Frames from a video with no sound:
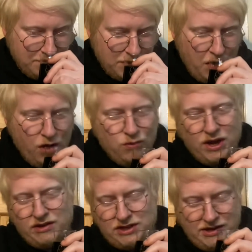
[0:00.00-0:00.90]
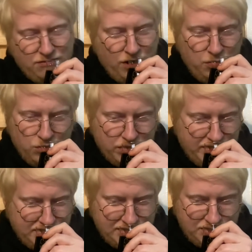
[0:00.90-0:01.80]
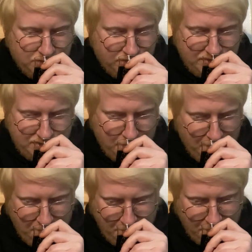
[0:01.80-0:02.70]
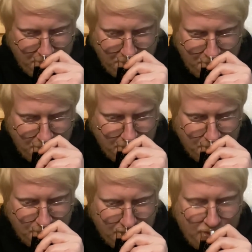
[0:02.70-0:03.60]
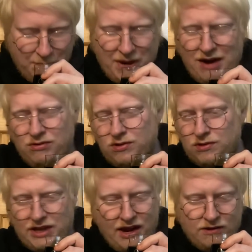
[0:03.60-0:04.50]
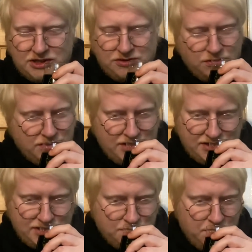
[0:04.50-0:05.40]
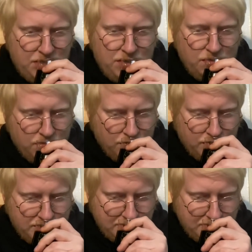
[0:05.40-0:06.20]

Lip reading: Oh wow, the aroma on this is just... The barrel character on this is beautiful.